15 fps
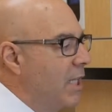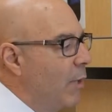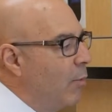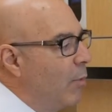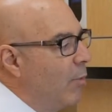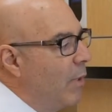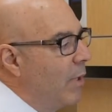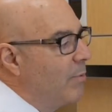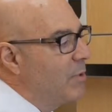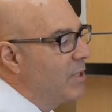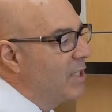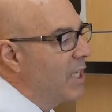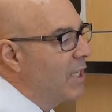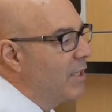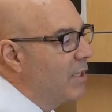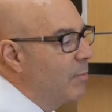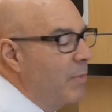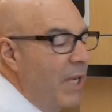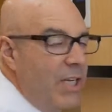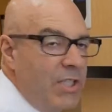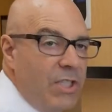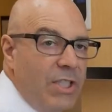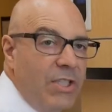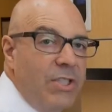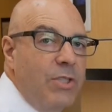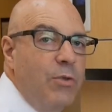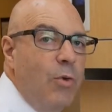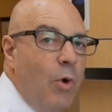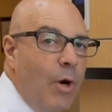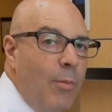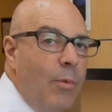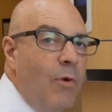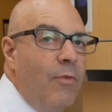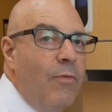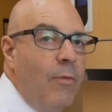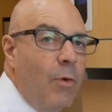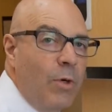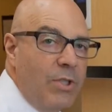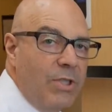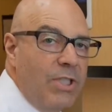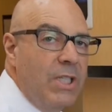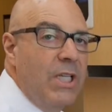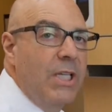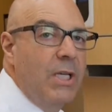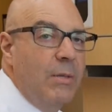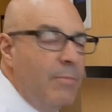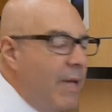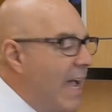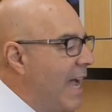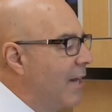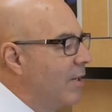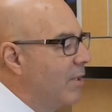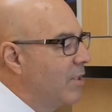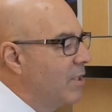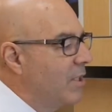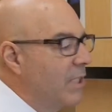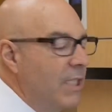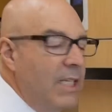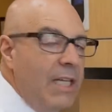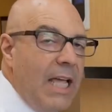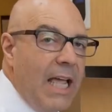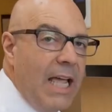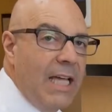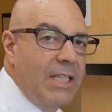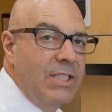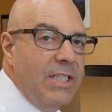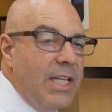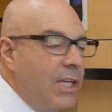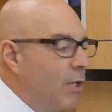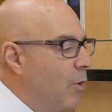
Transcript: that will represent the patient's normal force pattern as they